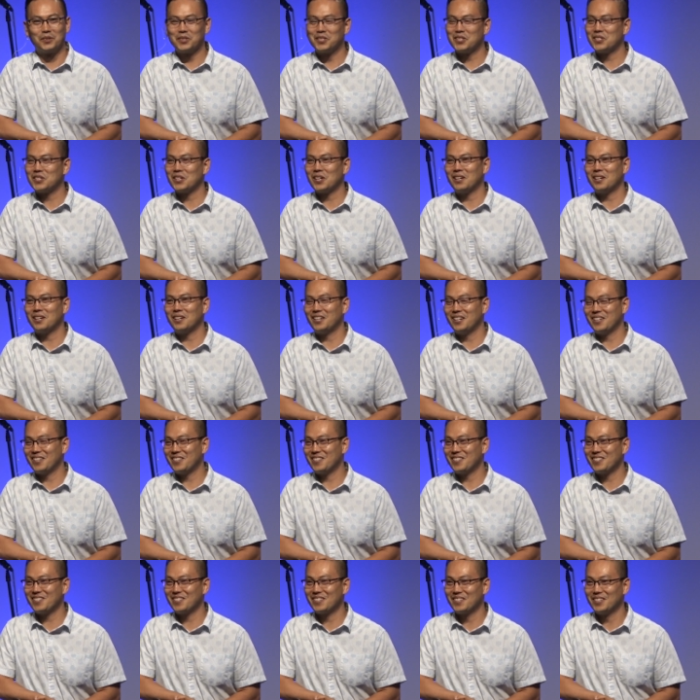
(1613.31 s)

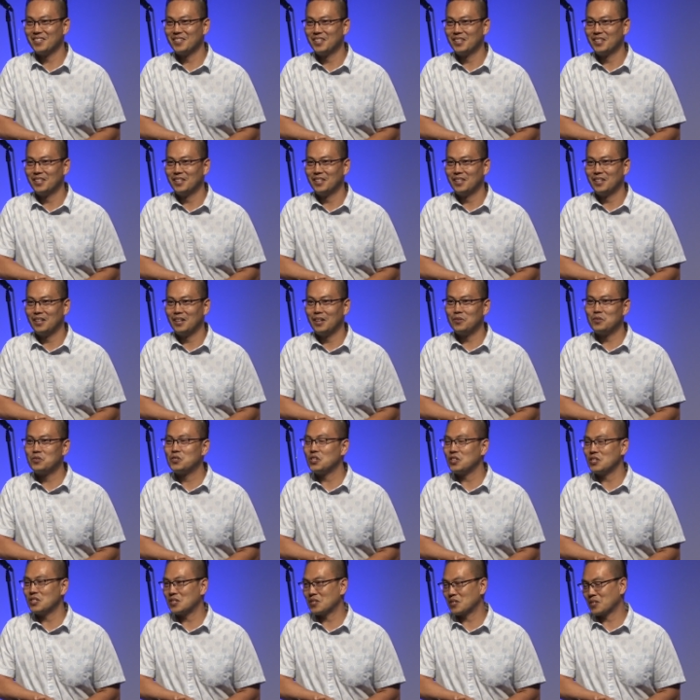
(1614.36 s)
desirous of
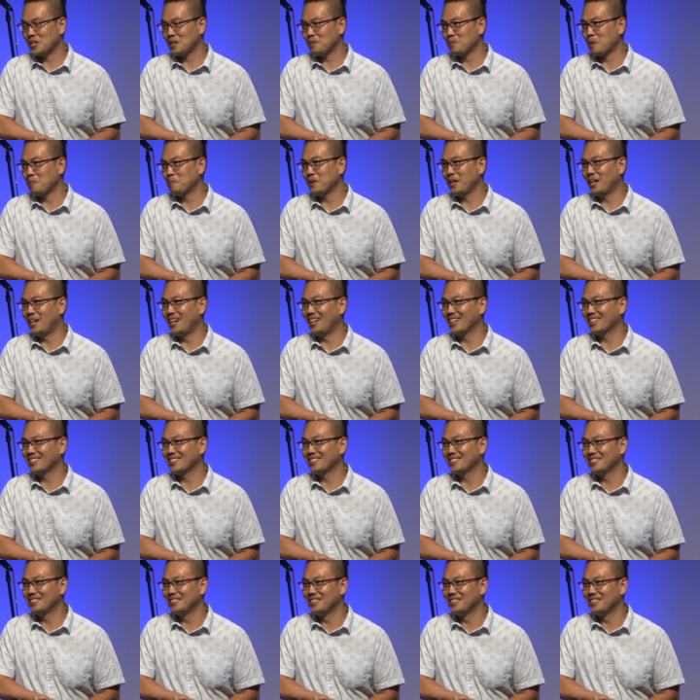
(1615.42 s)
Jesus coming back,